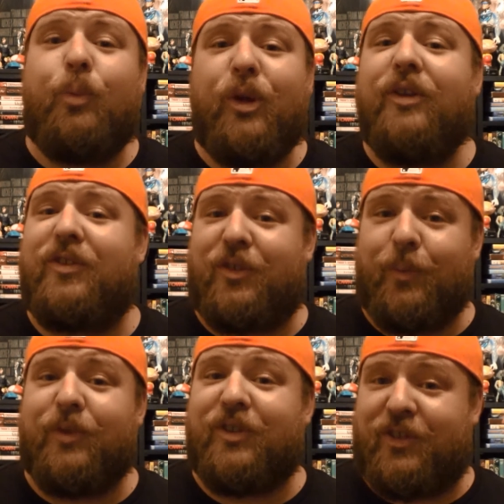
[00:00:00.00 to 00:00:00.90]
would be
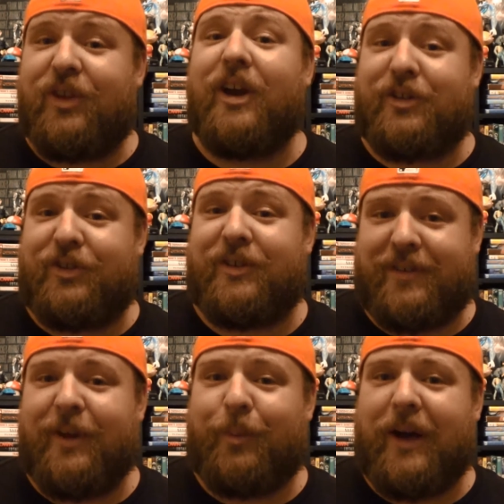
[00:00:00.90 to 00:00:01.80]
some
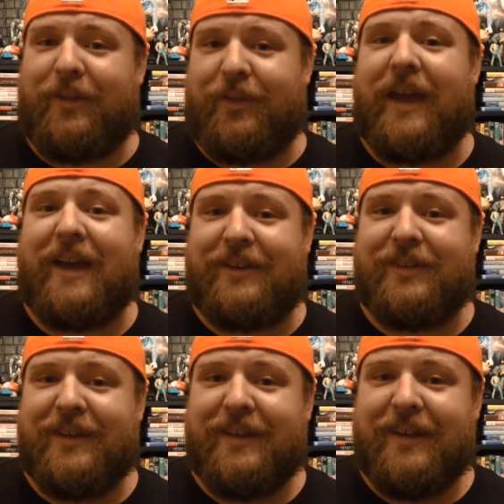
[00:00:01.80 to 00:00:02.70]
discussion about
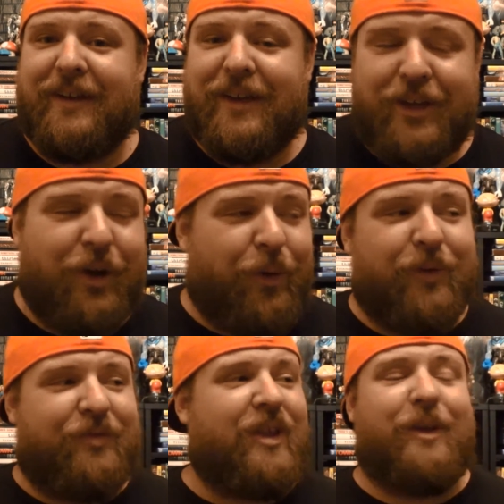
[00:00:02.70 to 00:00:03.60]
that. You know,
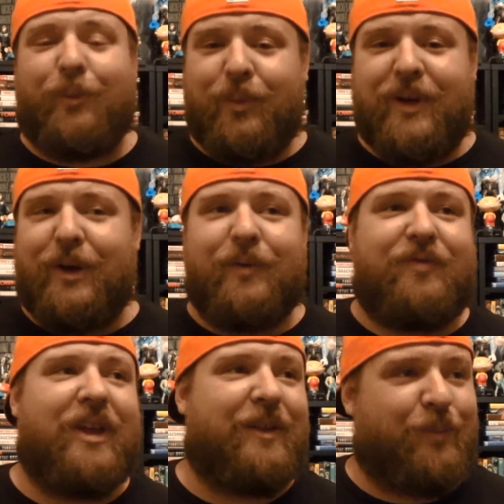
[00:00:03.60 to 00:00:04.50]
or if they, you know,
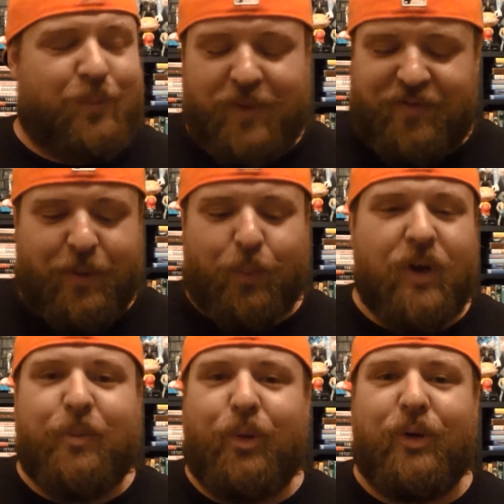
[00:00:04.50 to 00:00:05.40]
if they, if they
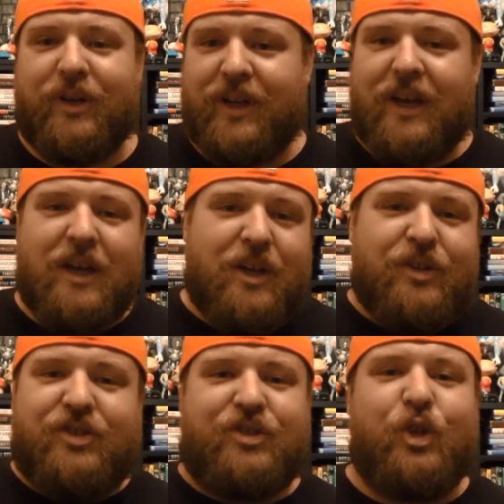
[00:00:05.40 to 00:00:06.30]
rebooted
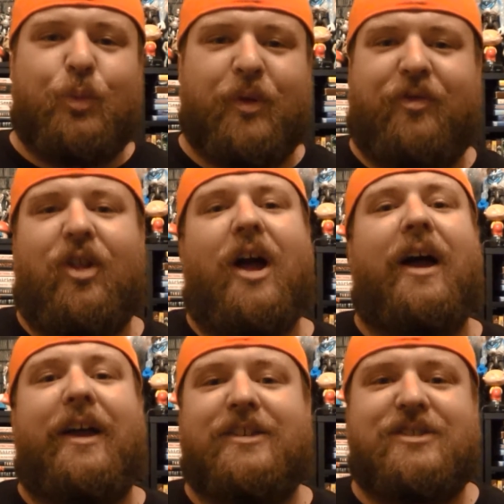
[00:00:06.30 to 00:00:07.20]

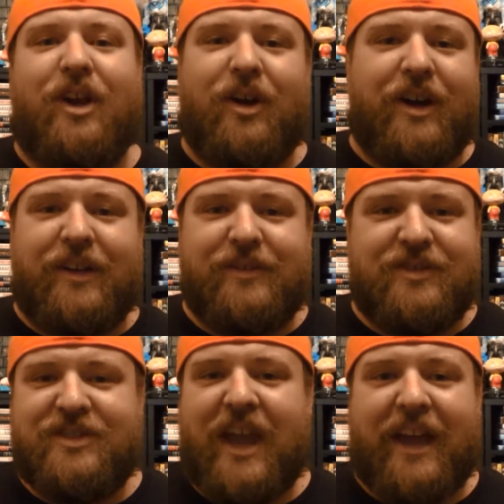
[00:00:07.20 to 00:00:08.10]
Superfly starring
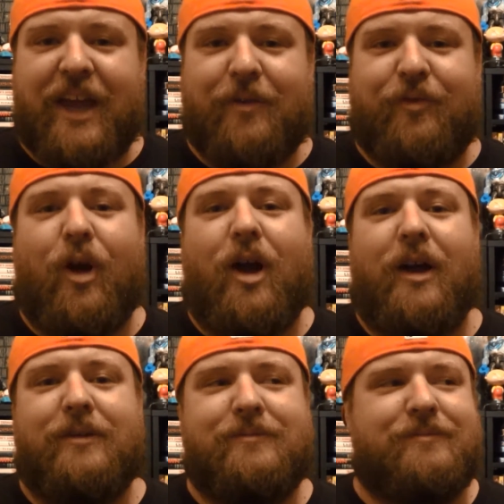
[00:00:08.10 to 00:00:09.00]
Zac
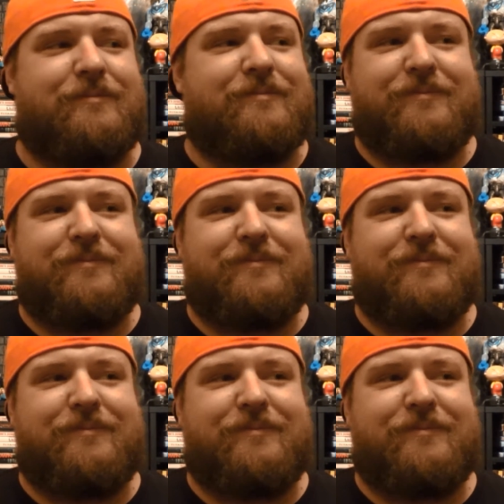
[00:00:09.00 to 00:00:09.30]
Efron,